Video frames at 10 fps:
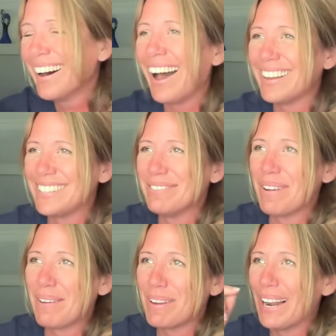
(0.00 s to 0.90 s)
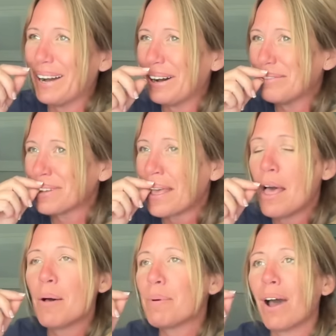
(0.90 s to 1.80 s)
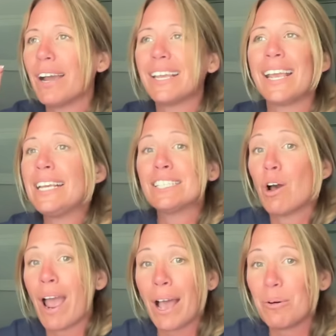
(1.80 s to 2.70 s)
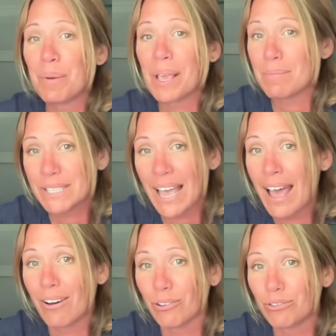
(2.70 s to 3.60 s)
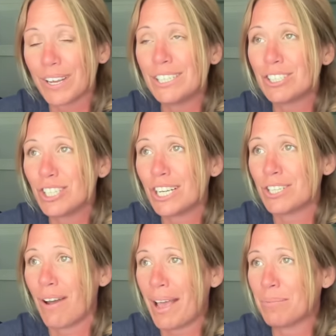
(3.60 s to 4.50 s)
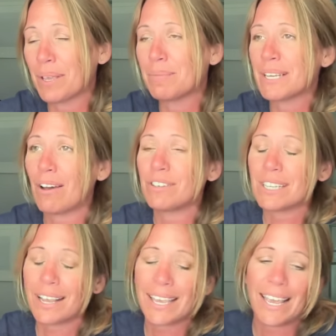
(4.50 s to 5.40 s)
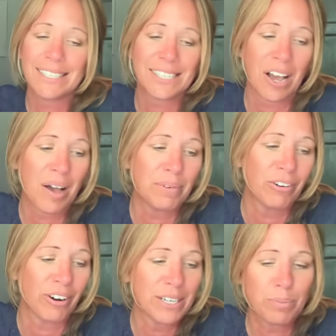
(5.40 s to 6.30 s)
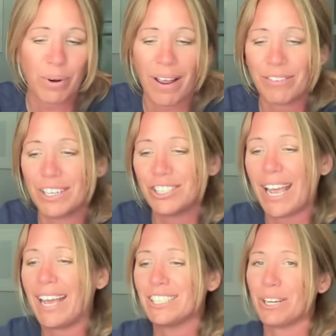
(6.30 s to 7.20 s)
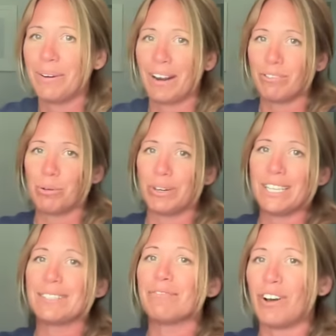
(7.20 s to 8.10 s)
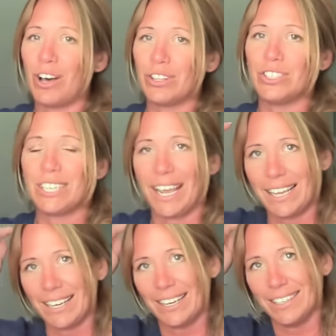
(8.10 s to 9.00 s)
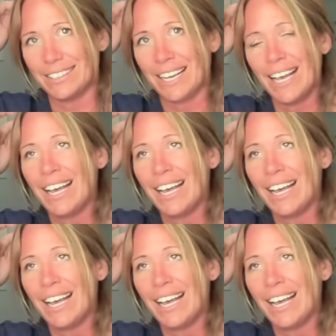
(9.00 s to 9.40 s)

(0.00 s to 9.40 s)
I did make me laugh. But he's not helping himself. He's just not helping himself. It's like Keir Starmer on his private jet showing everyone his Father's Day cards.